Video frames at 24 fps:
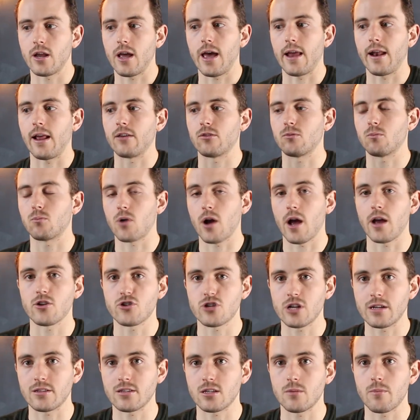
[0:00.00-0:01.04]
And as Brian
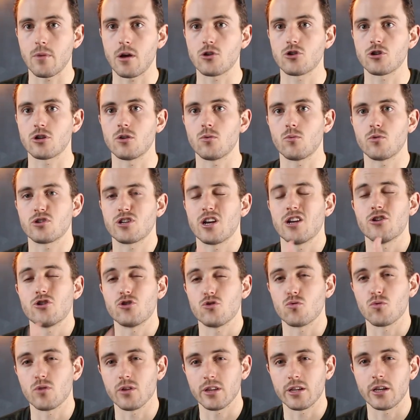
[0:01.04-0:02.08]
Chesky mentioned, which I
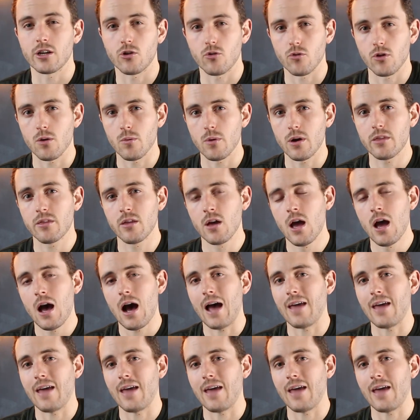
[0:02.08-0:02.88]
do really agree with,